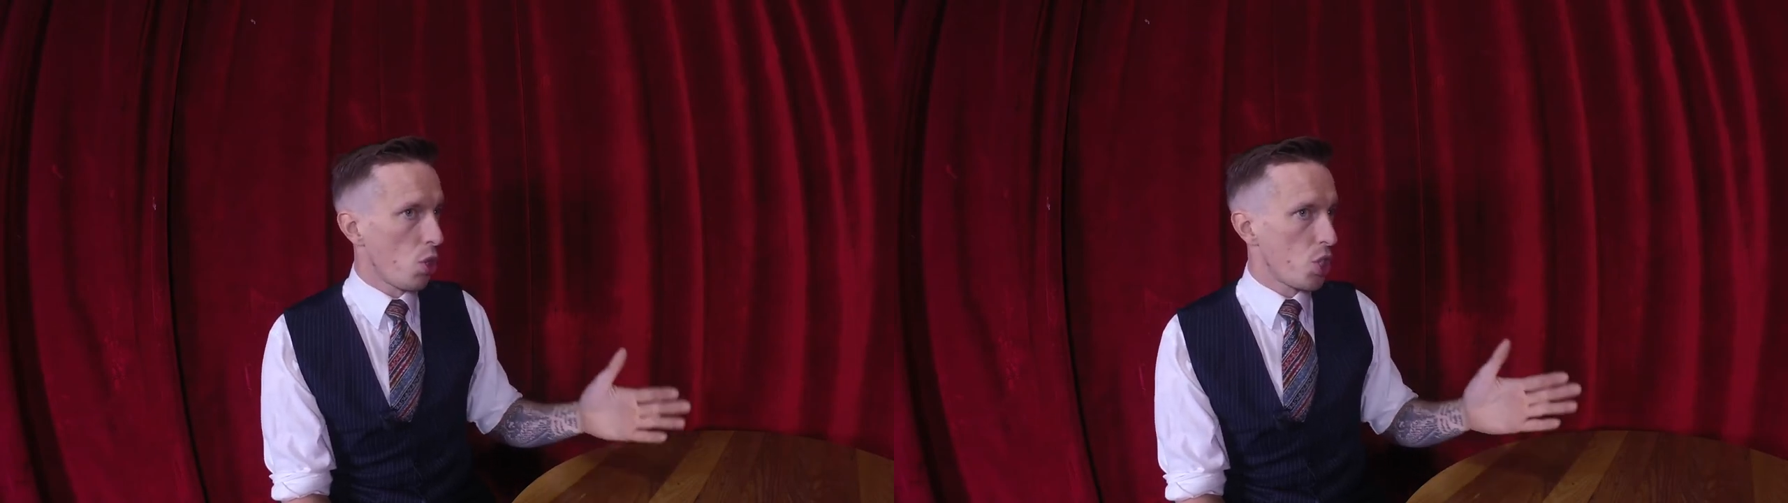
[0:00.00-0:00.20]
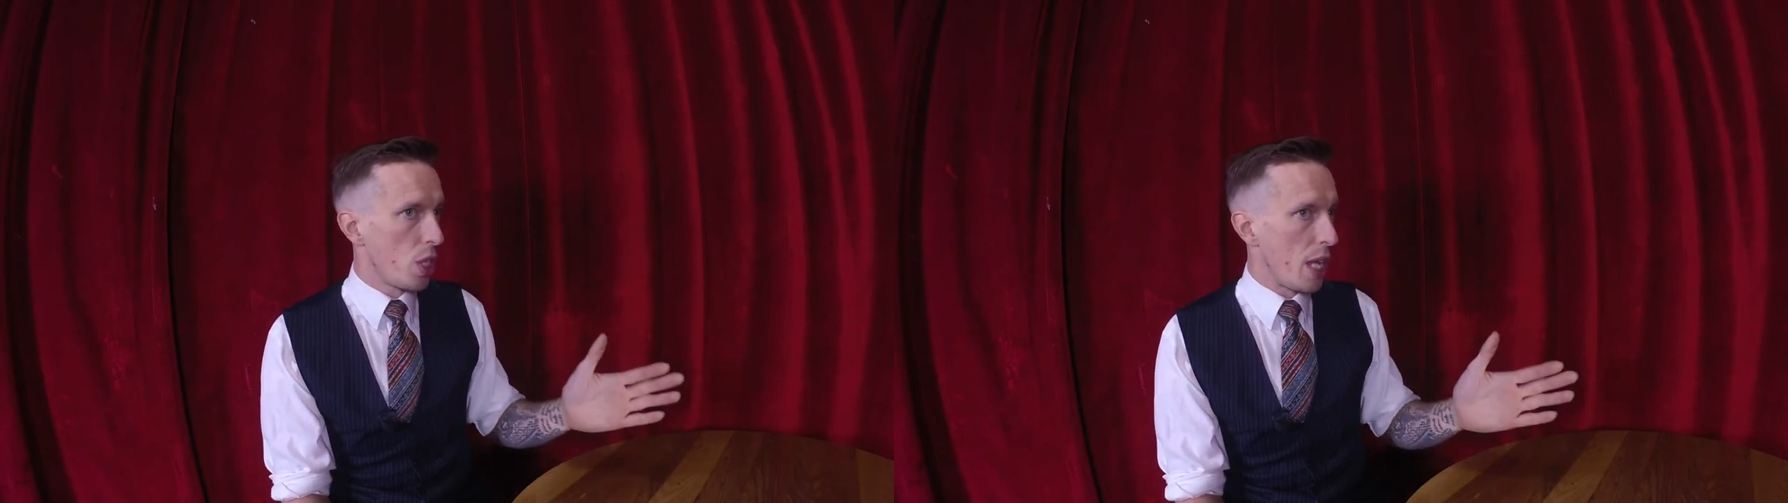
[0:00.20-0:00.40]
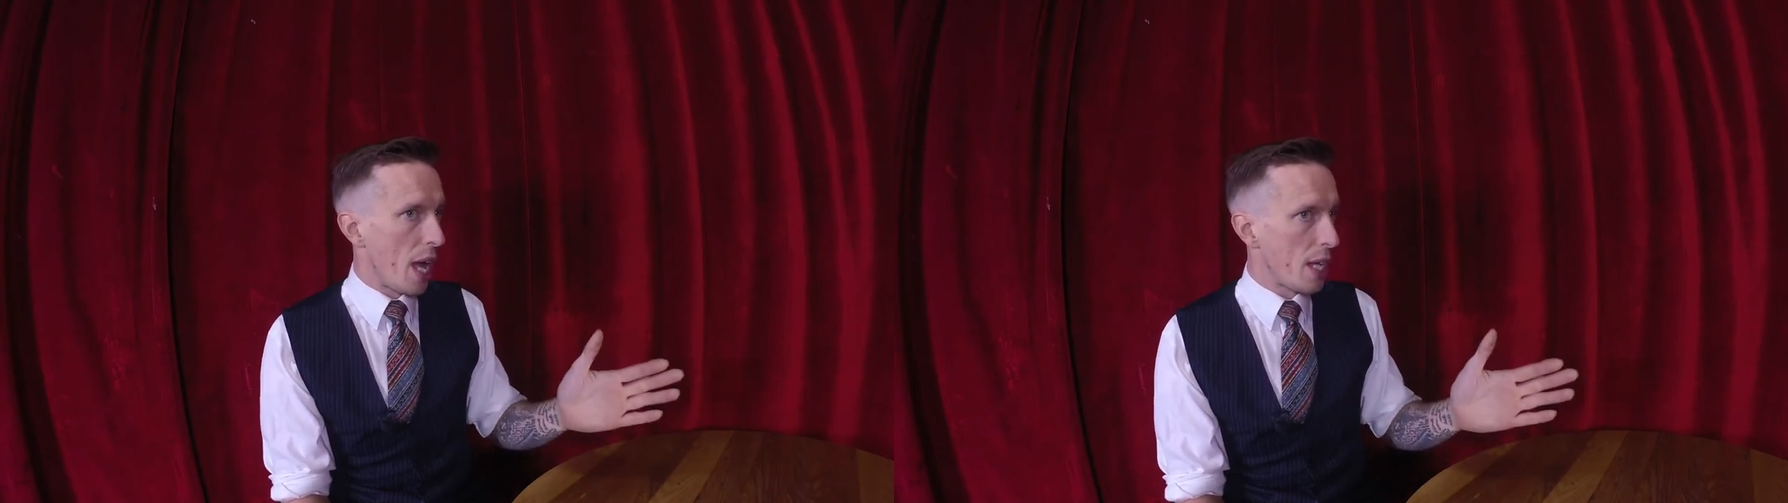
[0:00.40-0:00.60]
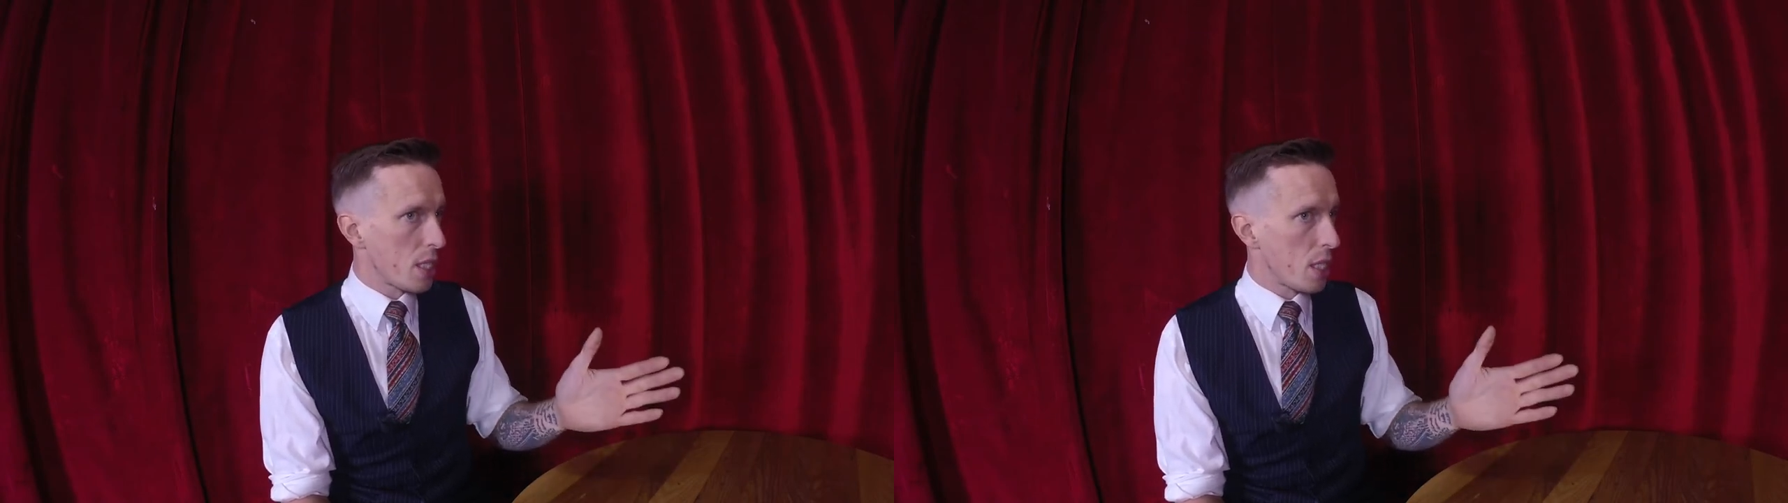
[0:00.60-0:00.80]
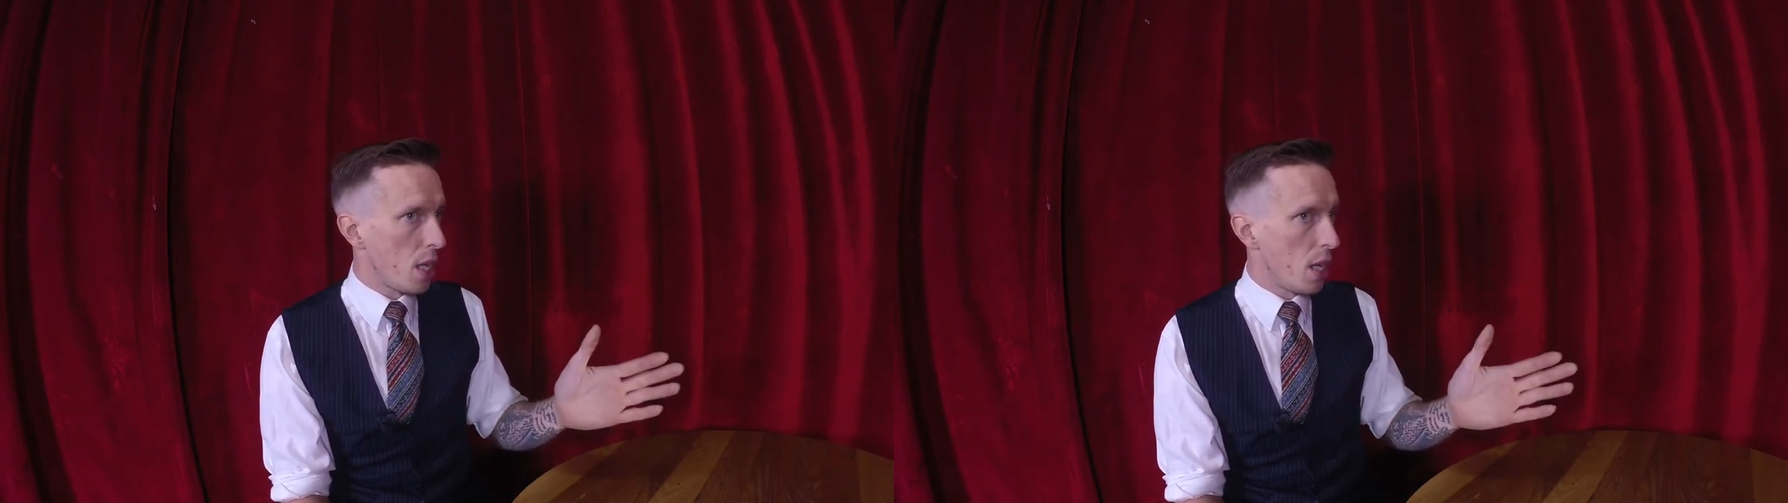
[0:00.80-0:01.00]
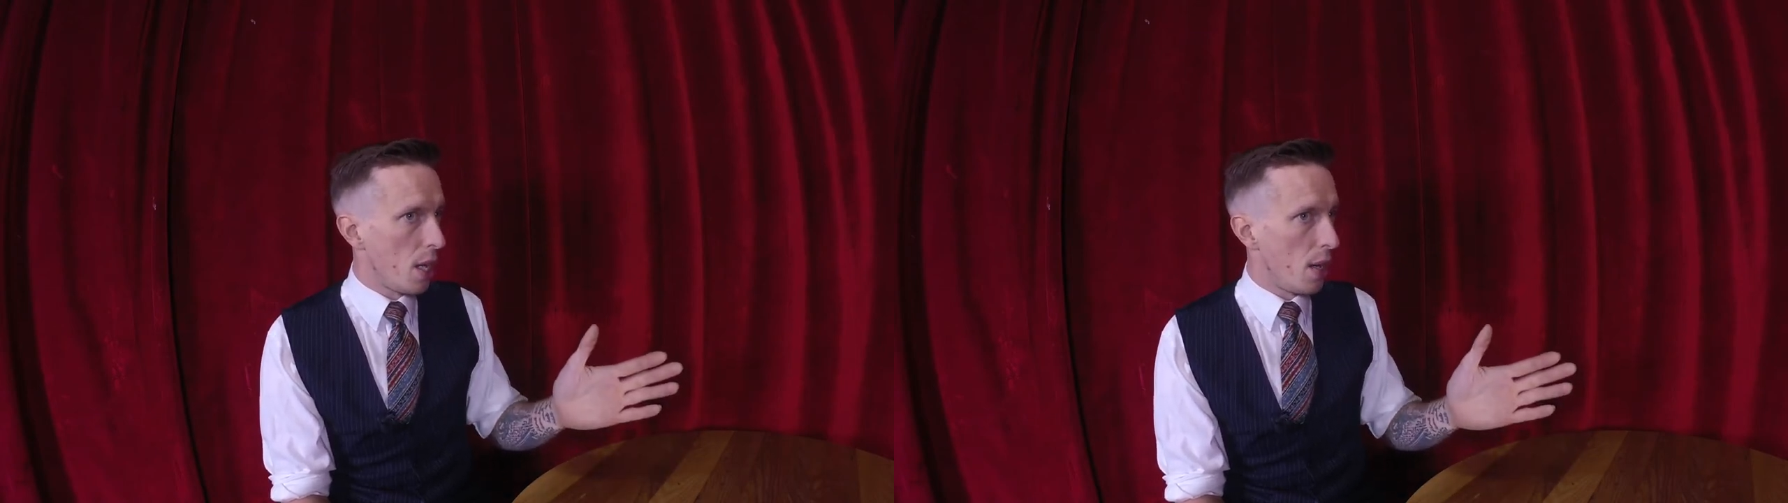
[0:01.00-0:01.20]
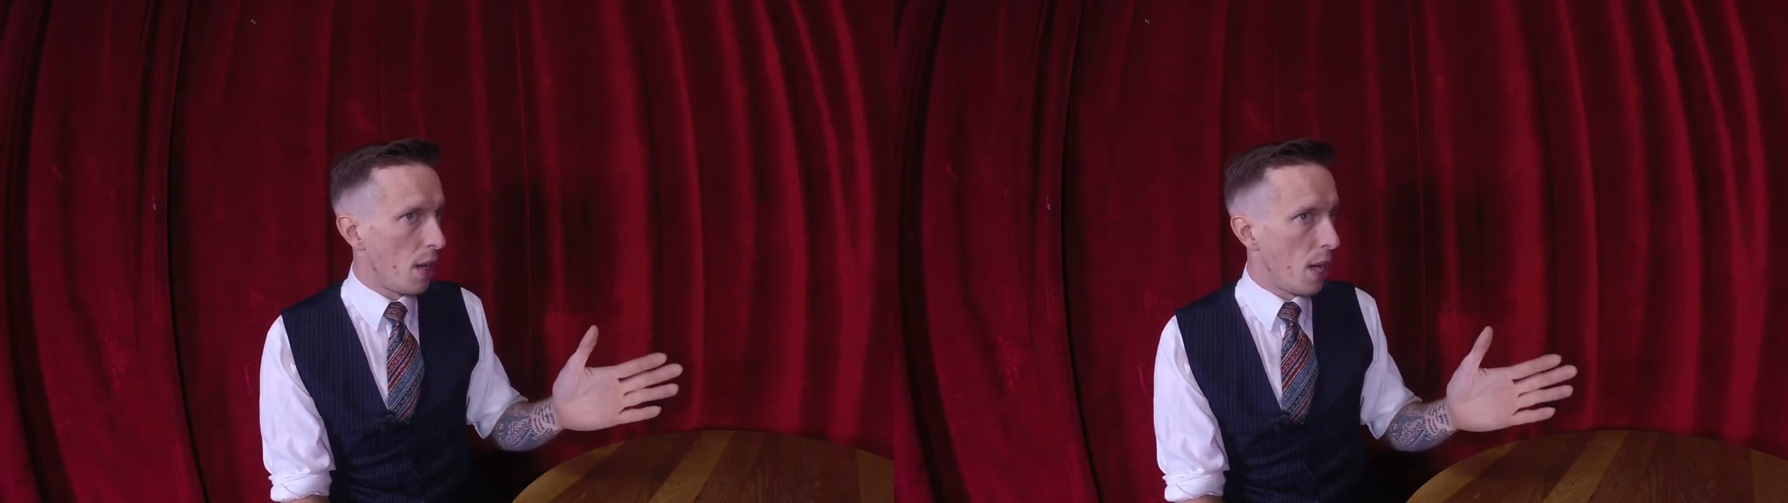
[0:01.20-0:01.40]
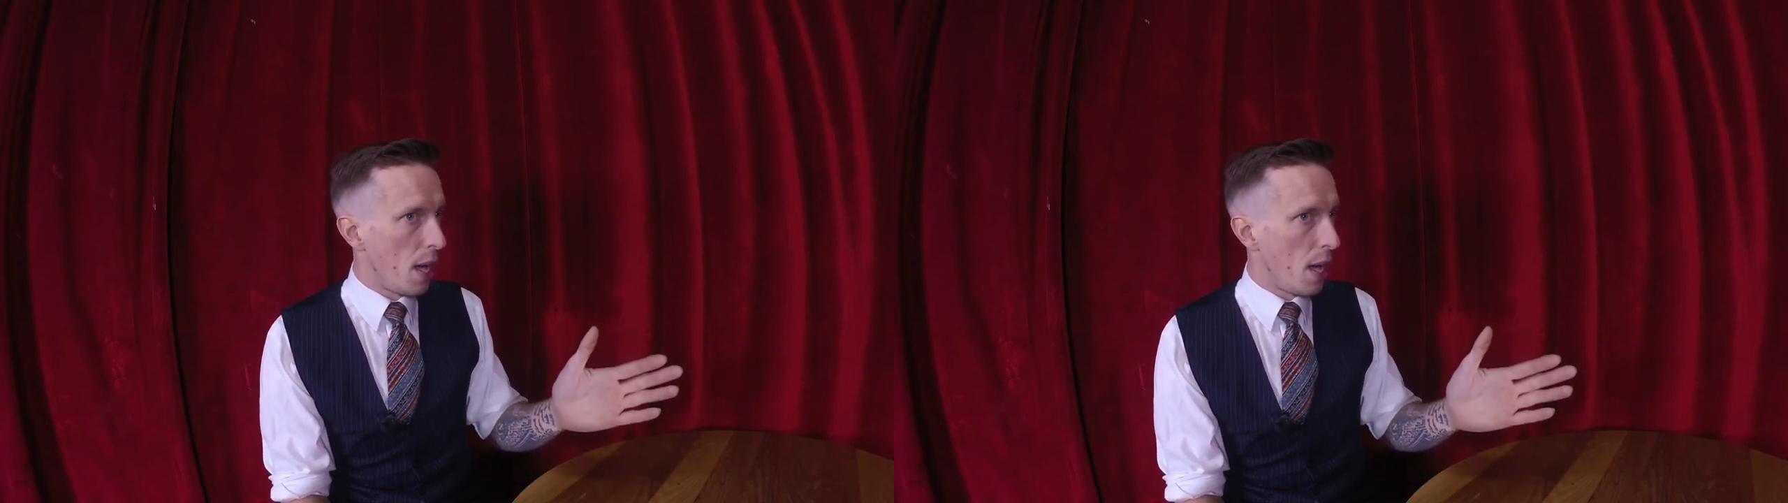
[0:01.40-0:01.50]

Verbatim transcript: watch it as a, uh,